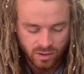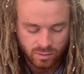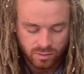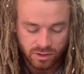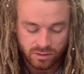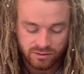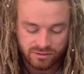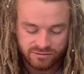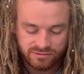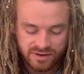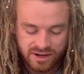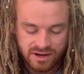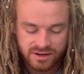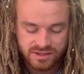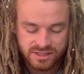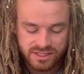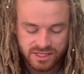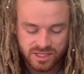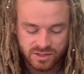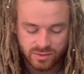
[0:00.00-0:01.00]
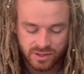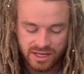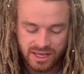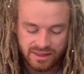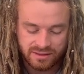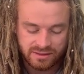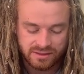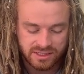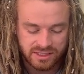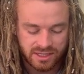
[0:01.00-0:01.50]
While the Pharisees were
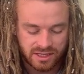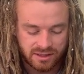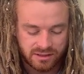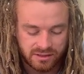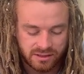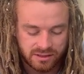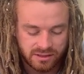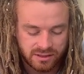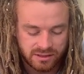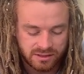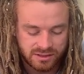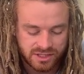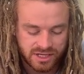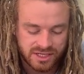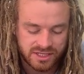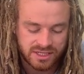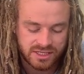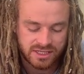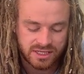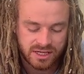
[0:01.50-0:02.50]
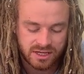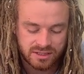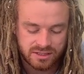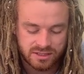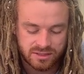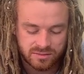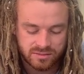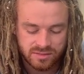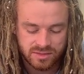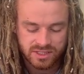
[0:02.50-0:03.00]
gathered together, Jesus asked
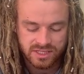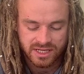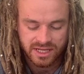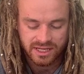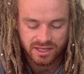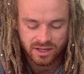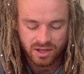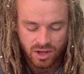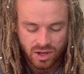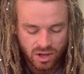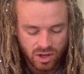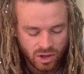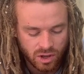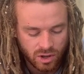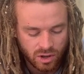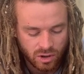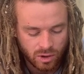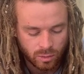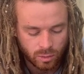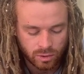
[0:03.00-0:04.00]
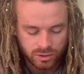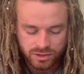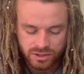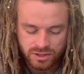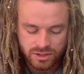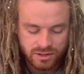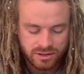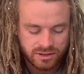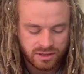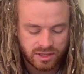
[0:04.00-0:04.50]
them, saying, "What do
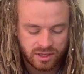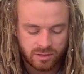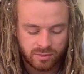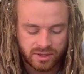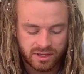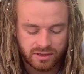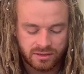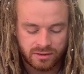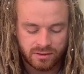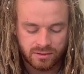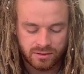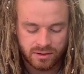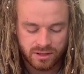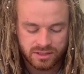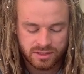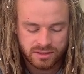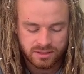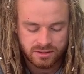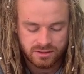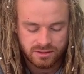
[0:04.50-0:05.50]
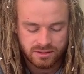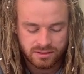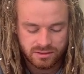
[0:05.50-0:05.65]
you think about the Christ?